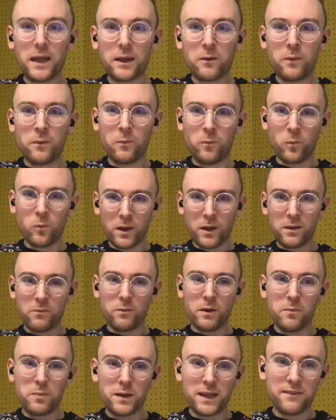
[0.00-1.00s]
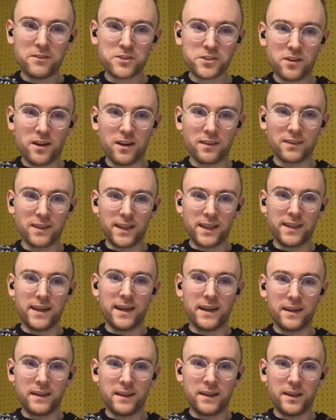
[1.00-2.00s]
we we believe strongly that
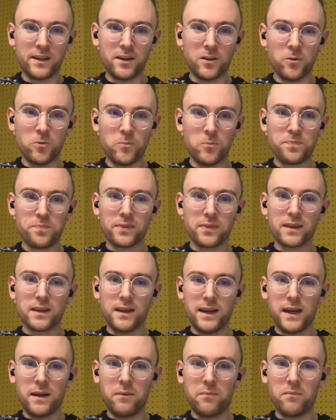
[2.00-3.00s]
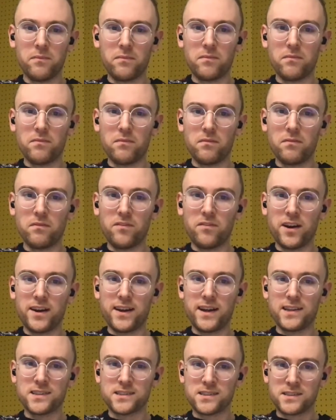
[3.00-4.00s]
you know um,
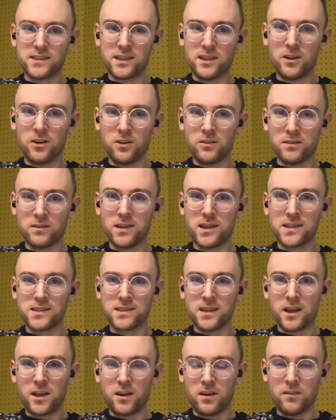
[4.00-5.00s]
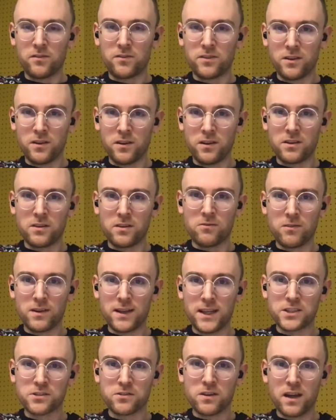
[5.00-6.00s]
finance alone is not enough to, to really
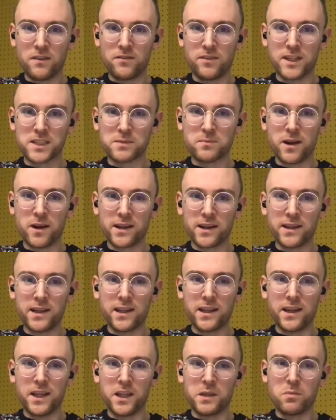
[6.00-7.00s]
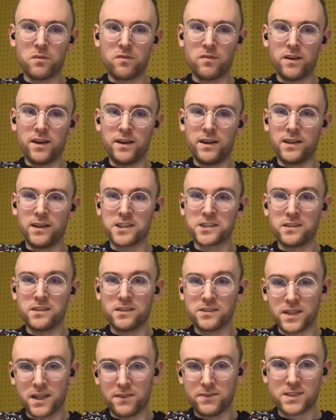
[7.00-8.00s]
thrive in this market and you need to provide additional
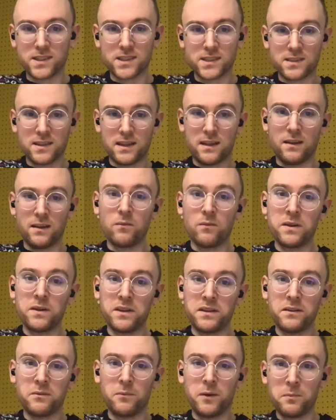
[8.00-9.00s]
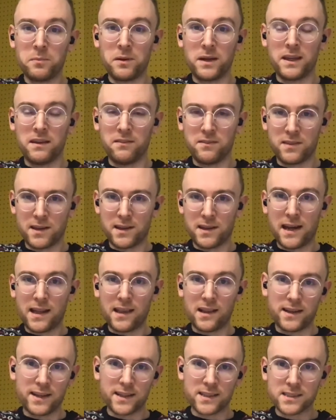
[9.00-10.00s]
services and we, we believe that
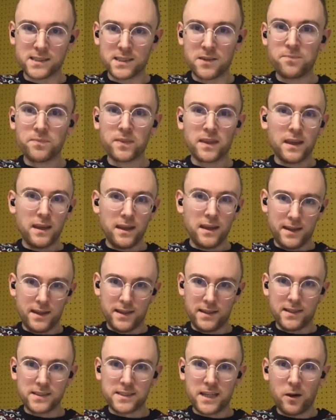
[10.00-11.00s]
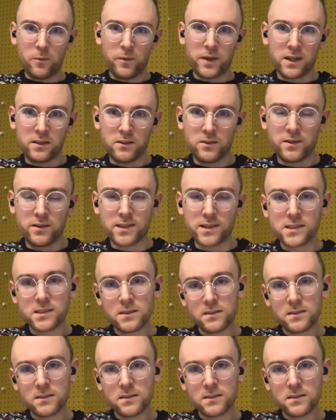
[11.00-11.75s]
analytics is how we can do this